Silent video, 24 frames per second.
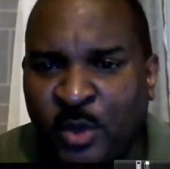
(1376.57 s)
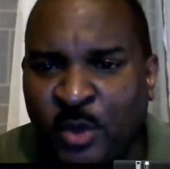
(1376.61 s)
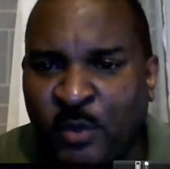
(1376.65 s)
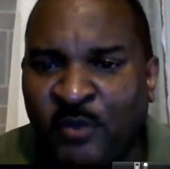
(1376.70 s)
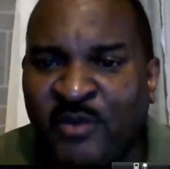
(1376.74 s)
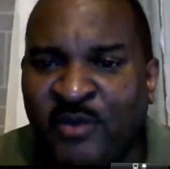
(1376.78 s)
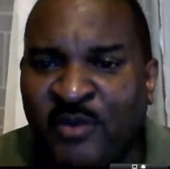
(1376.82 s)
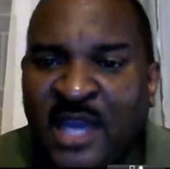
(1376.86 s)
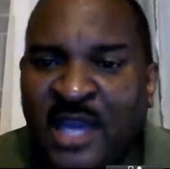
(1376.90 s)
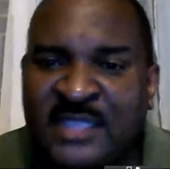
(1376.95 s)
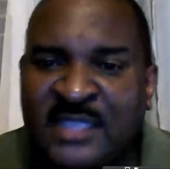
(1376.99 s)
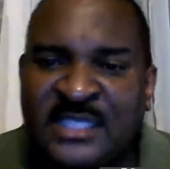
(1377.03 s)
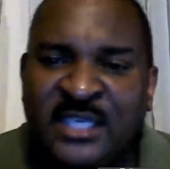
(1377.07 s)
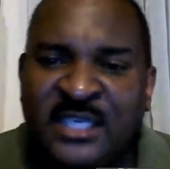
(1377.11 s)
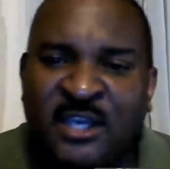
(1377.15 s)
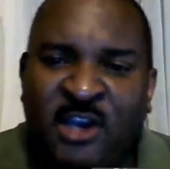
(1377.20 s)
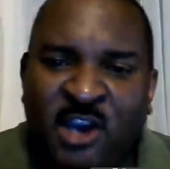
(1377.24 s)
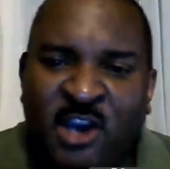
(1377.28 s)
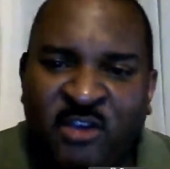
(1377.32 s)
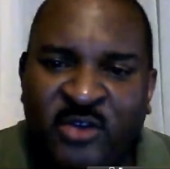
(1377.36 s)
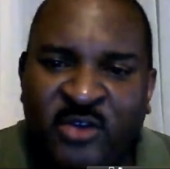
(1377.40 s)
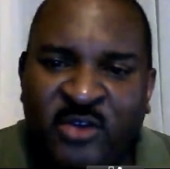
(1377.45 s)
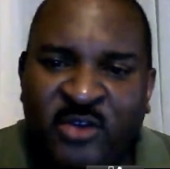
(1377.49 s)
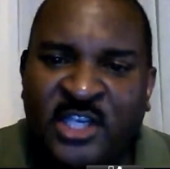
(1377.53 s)
We've got to
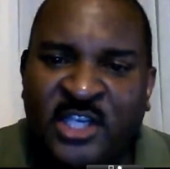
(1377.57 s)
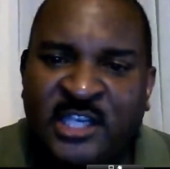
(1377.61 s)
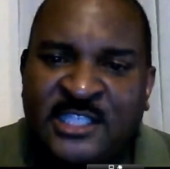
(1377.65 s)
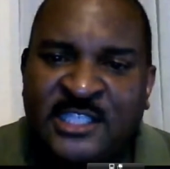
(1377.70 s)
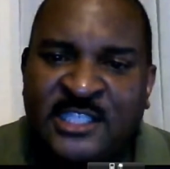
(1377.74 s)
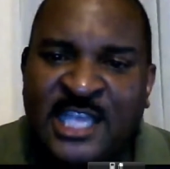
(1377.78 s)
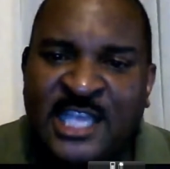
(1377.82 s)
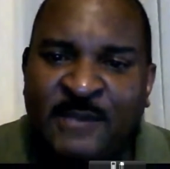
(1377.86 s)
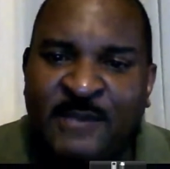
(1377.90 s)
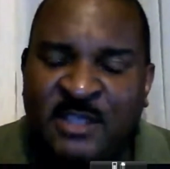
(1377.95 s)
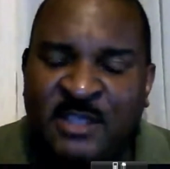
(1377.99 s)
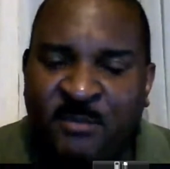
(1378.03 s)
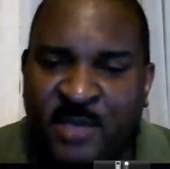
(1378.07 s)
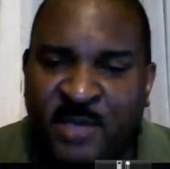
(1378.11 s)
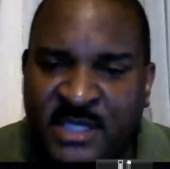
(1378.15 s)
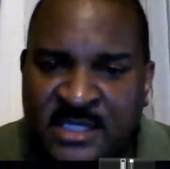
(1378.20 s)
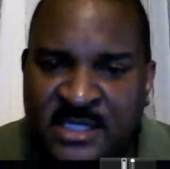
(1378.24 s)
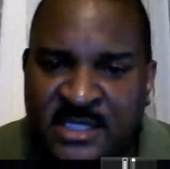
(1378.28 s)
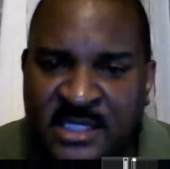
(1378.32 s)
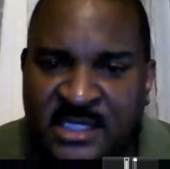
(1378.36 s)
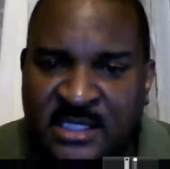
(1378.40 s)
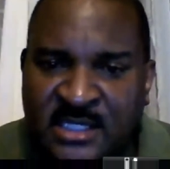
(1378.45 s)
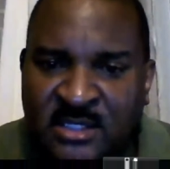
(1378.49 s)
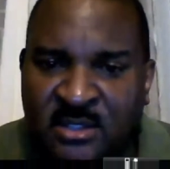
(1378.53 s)
encourage other types of
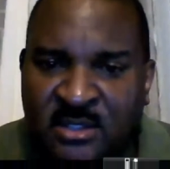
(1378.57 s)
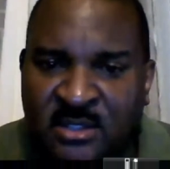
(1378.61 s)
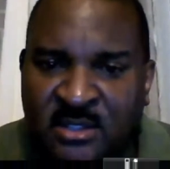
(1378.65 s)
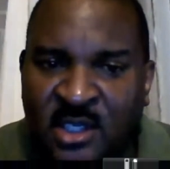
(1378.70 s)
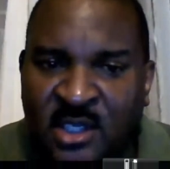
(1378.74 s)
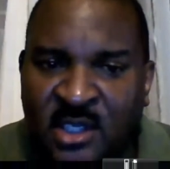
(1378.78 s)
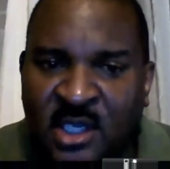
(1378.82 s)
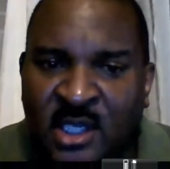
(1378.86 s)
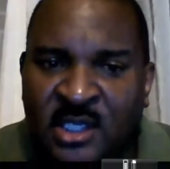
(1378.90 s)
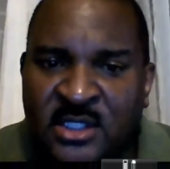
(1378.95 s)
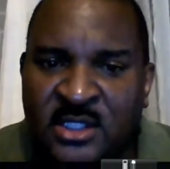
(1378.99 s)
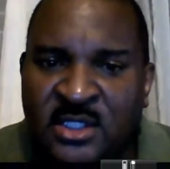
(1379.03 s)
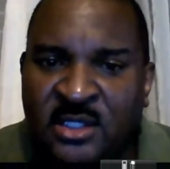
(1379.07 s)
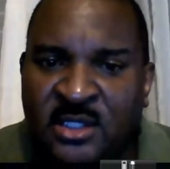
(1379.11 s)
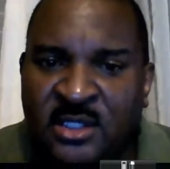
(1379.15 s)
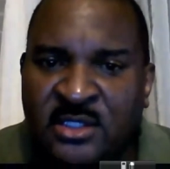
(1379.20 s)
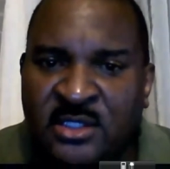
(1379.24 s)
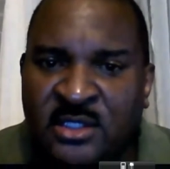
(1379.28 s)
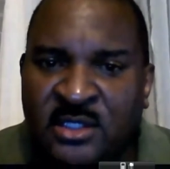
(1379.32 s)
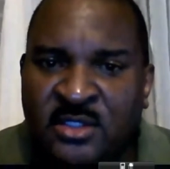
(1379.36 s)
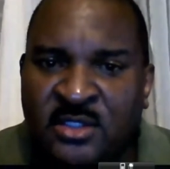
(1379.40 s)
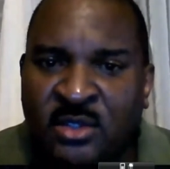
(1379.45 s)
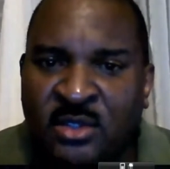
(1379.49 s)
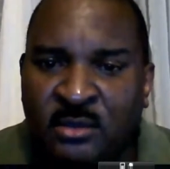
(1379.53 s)
businesses
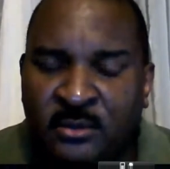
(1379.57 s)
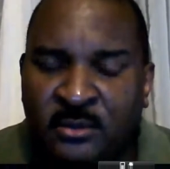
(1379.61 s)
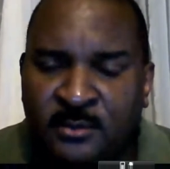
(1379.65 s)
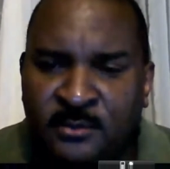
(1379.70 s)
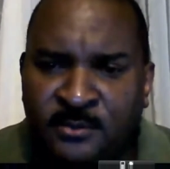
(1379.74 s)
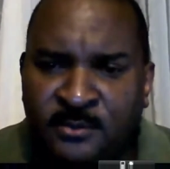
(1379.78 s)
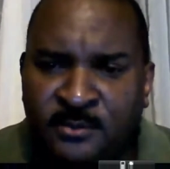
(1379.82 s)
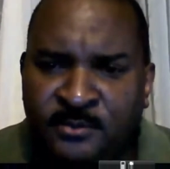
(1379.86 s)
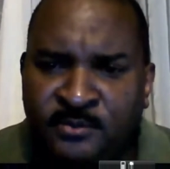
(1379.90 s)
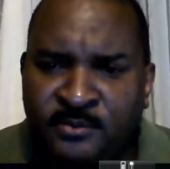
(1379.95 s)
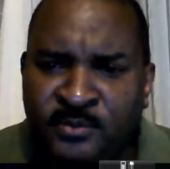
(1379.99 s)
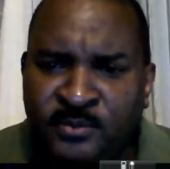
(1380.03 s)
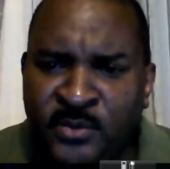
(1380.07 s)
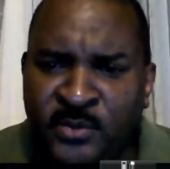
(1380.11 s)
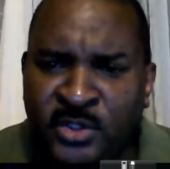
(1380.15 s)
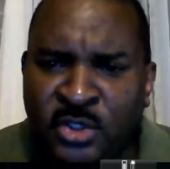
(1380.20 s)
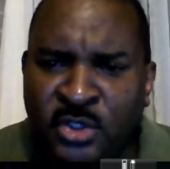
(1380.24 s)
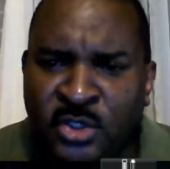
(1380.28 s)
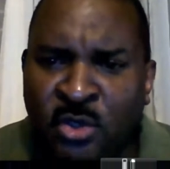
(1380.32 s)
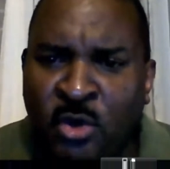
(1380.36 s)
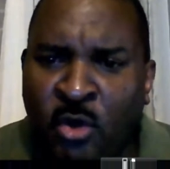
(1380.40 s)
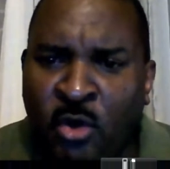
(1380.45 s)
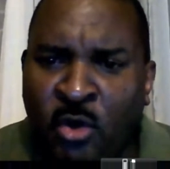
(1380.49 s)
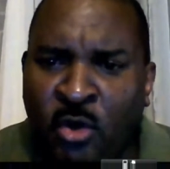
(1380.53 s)
to
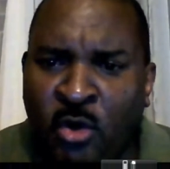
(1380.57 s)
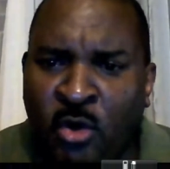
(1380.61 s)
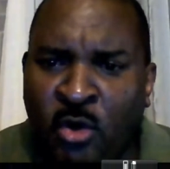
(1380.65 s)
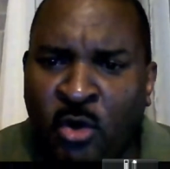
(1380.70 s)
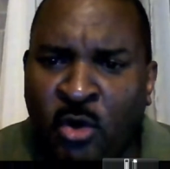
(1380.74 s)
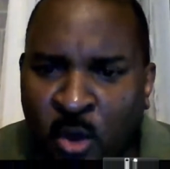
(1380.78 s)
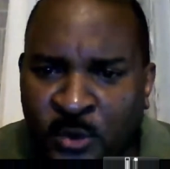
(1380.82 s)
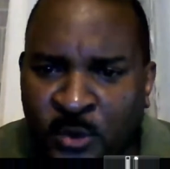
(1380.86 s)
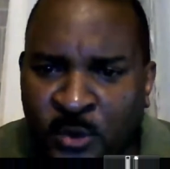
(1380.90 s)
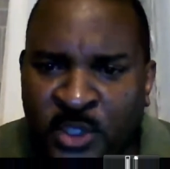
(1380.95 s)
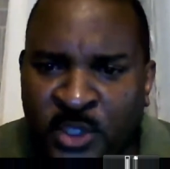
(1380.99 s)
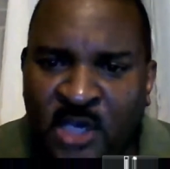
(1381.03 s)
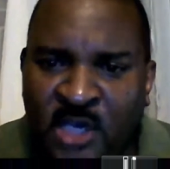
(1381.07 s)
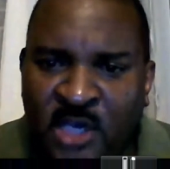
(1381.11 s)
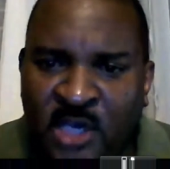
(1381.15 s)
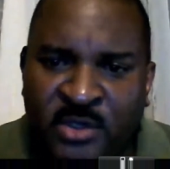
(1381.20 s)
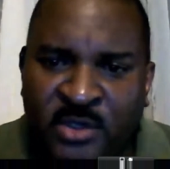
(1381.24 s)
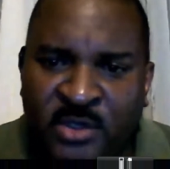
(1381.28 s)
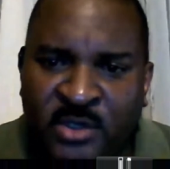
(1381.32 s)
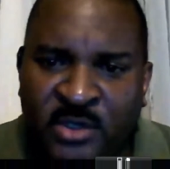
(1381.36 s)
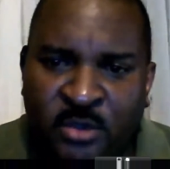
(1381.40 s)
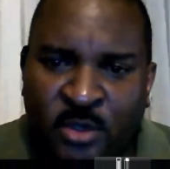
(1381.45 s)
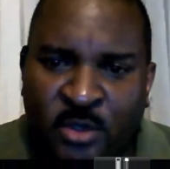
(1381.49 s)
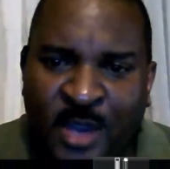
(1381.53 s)
go out there
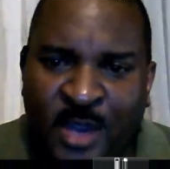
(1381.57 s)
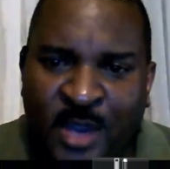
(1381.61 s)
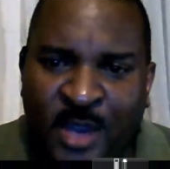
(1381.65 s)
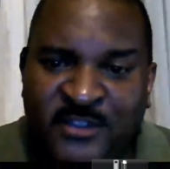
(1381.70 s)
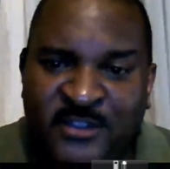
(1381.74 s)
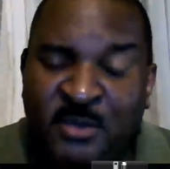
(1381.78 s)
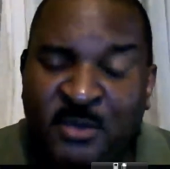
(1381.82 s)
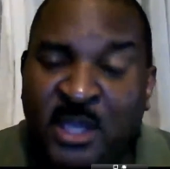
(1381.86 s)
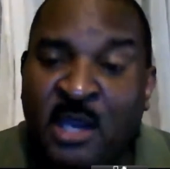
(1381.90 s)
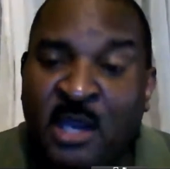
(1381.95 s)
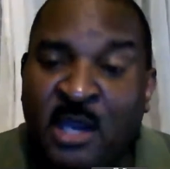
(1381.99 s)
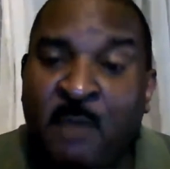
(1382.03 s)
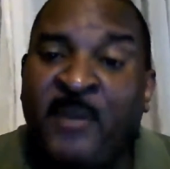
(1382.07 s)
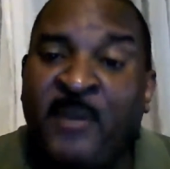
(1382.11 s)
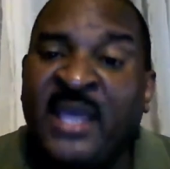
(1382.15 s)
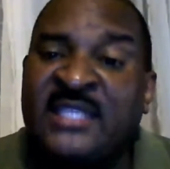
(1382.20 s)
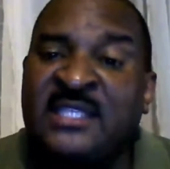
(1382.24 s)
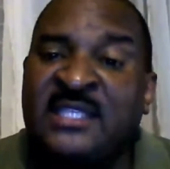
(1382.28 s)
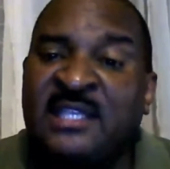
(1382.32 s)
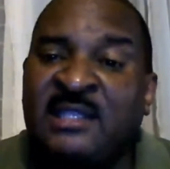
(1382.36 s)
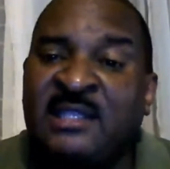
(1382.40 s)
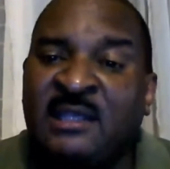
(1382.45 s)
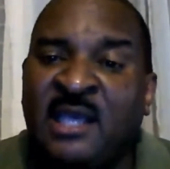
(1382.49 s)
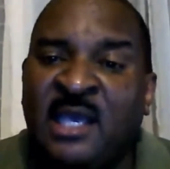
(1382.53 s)
and do that. We have to become
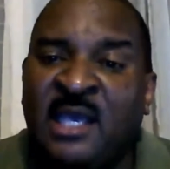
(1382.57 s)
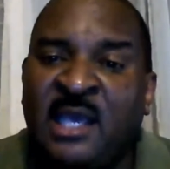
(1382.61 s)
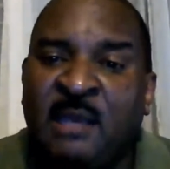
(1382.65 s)
better